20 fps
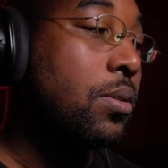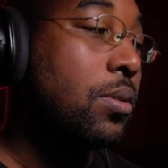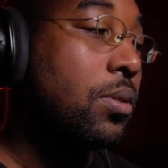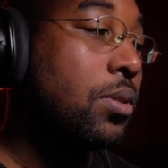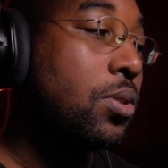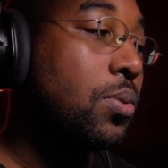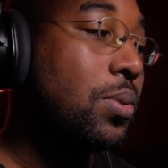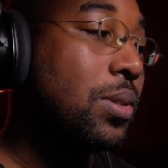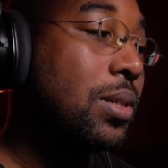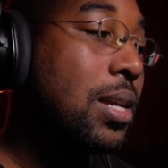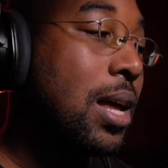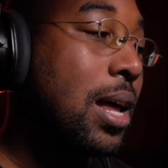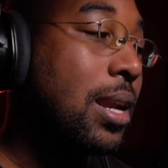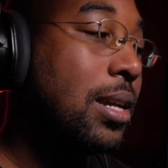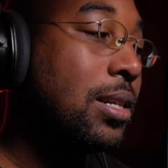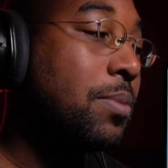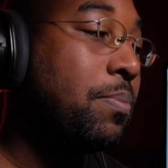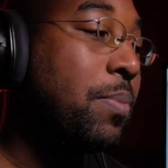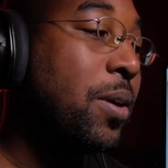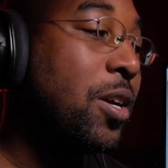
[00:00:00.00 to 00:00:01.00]
so it's not
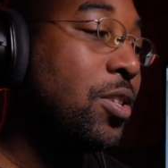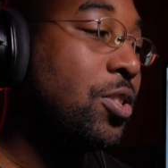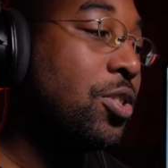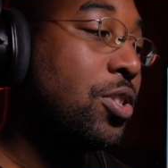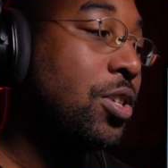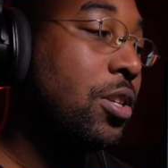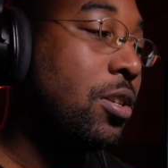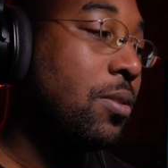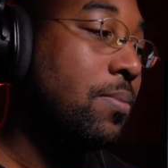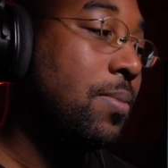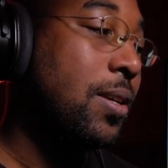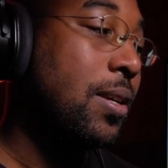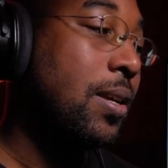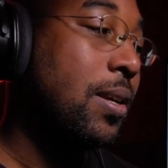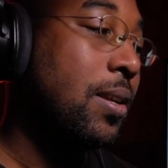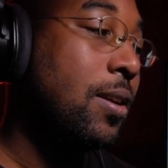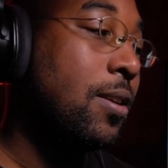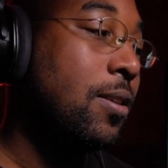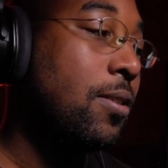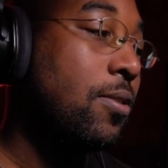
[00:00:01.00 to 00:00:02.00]
as punchy in the
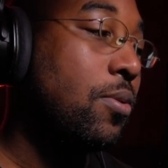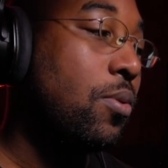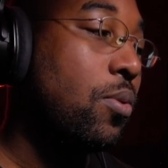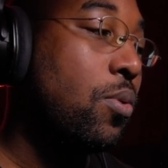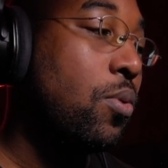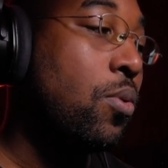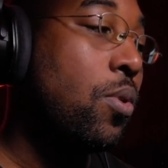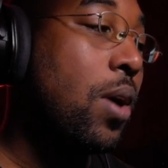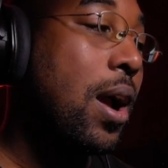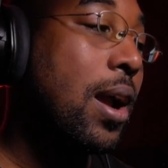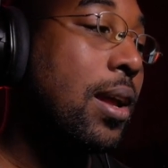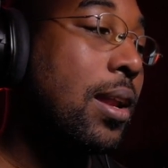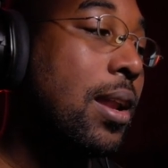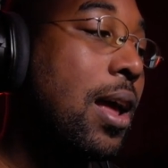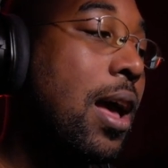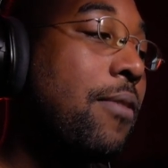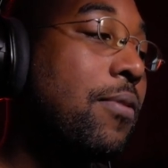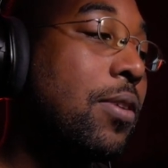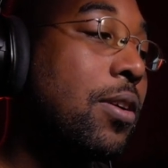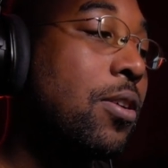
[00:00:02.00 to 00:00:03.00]
beginning, or I can
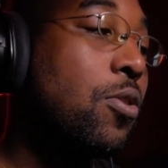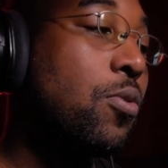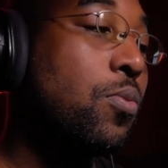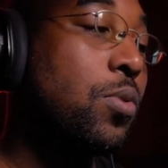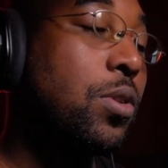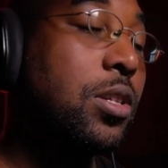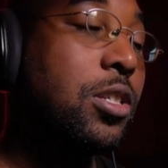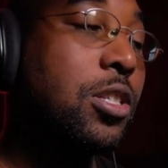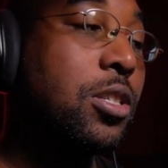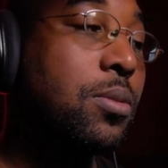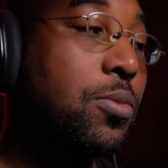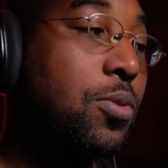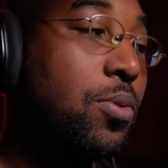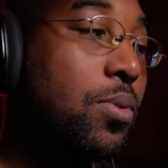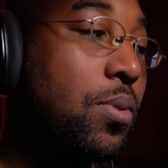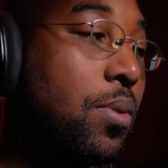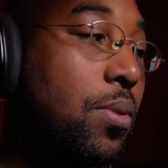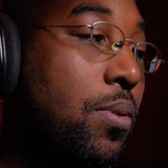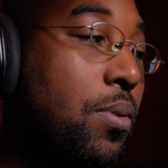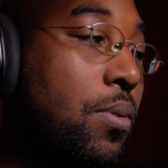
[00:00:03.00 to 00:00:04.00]
have it go really smooth.